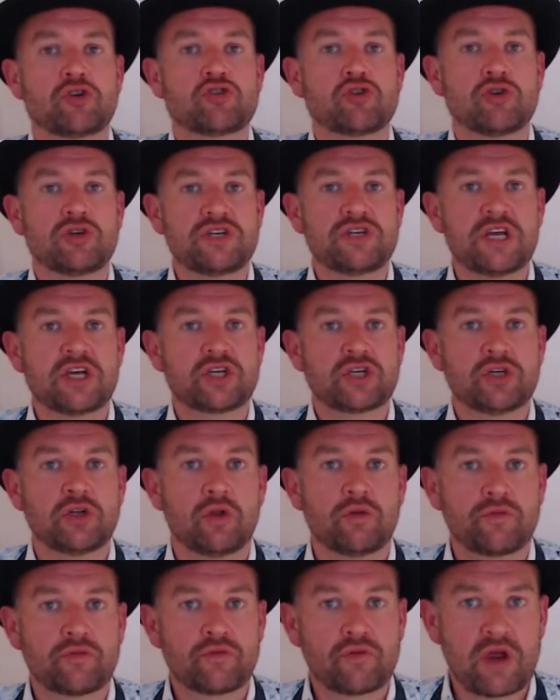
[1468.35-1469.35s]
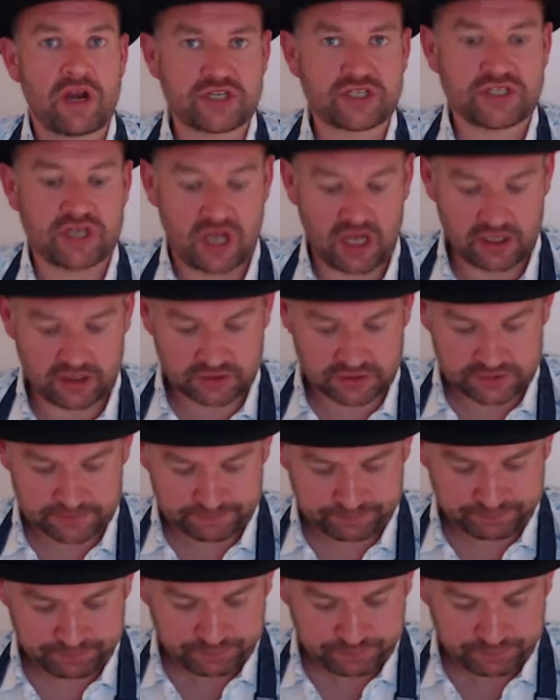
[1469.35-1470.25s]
traditional French styles,